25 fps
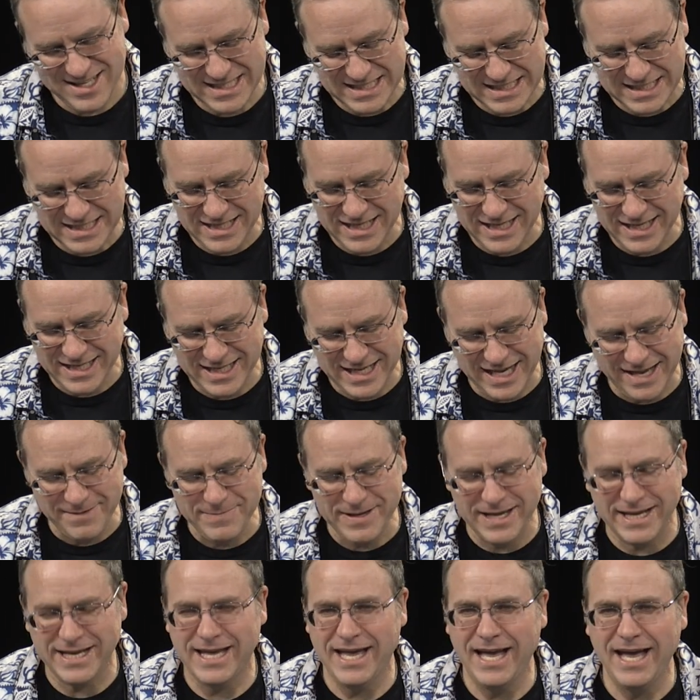And they gave
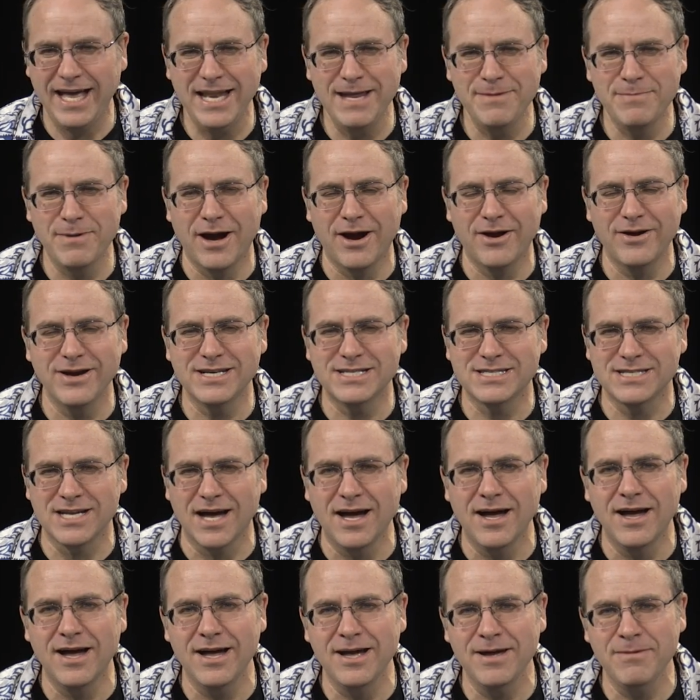me a candy bar each
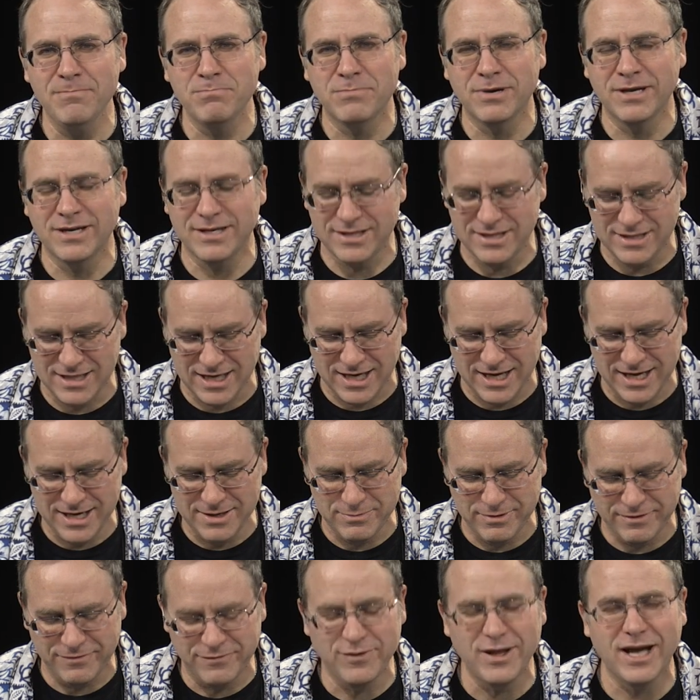time, but on
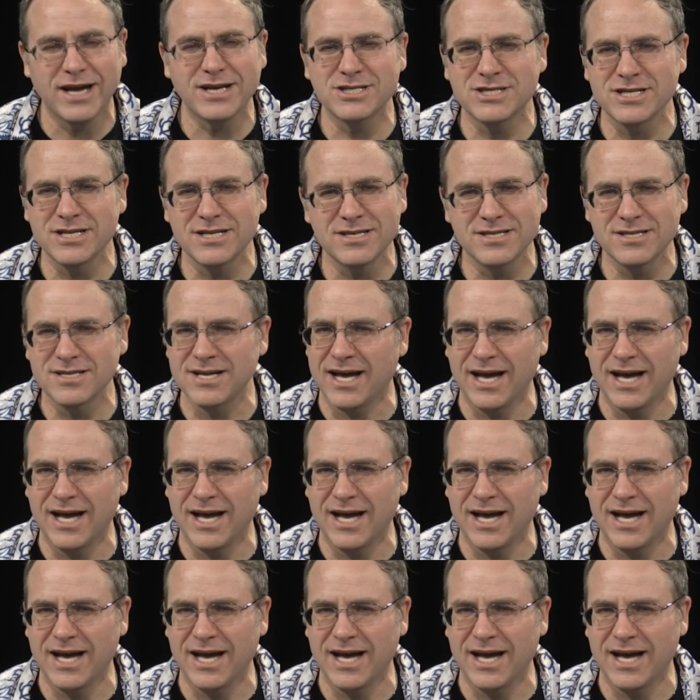reflection,